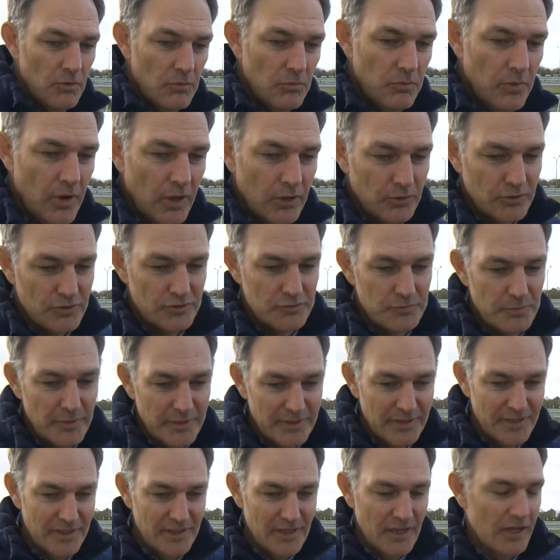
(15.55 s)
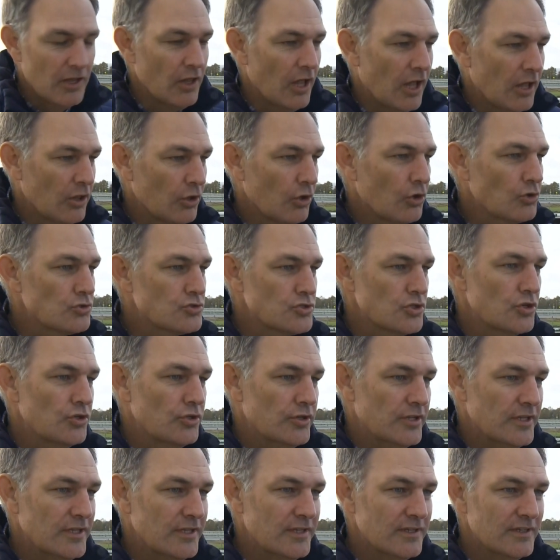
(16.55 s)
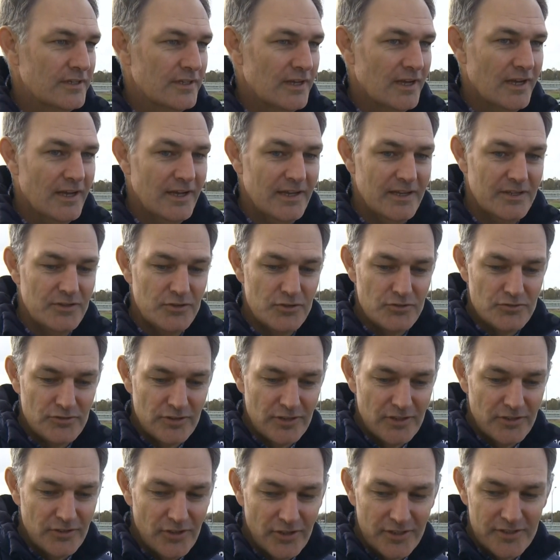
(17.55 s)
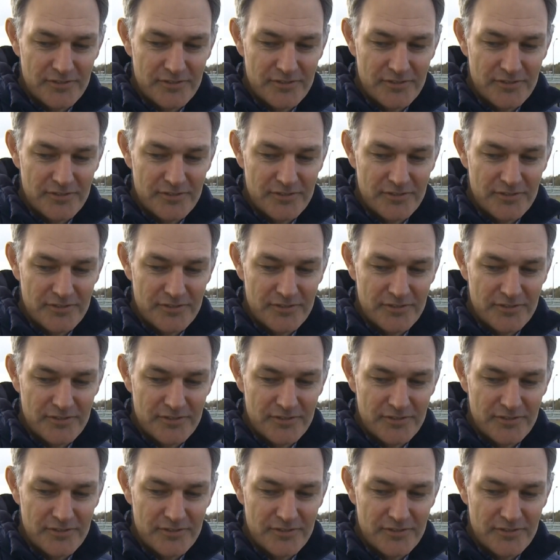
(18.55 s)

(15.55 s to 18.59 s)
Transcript: Well, look, it's been a long journey in New Zealand.